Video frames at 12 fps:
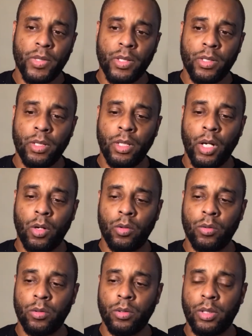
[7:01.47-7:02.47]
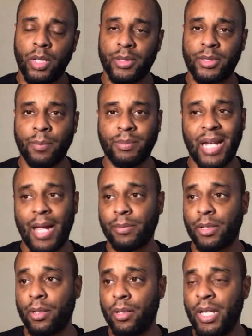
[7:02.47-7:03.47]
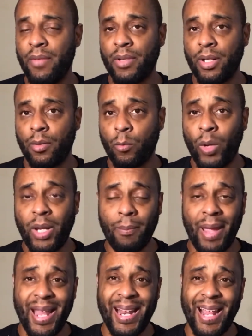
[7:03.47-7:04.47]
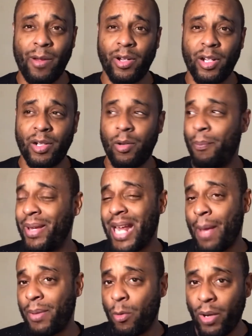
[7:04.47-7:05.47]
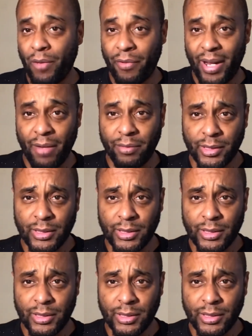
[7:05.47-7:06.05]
because sometimes even a weak man may not be weak forever,